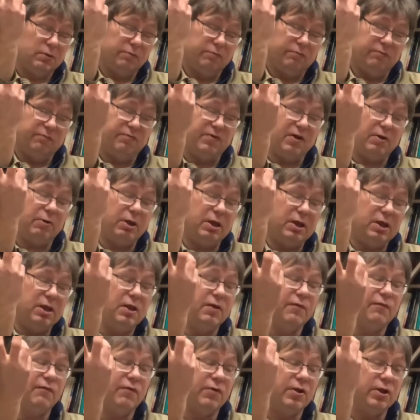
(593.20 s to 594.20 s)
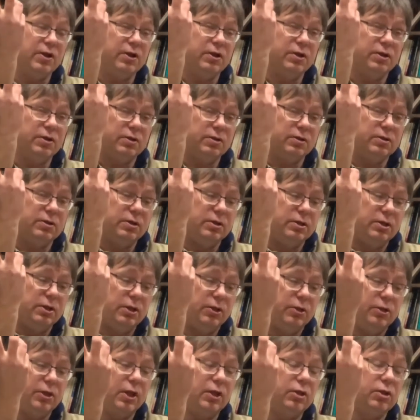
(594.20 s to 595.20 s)
very different
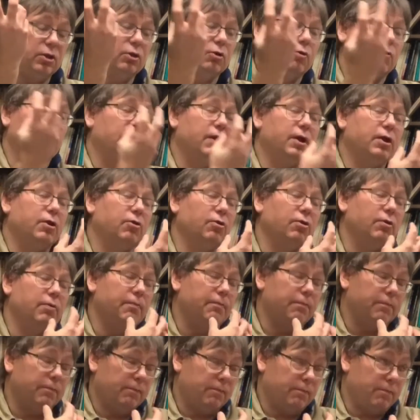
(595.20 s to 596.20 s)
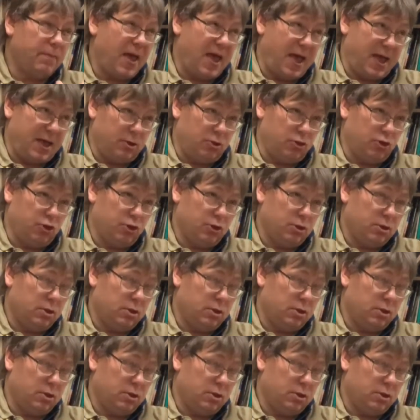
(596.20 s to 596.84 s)
sets of curriculum match?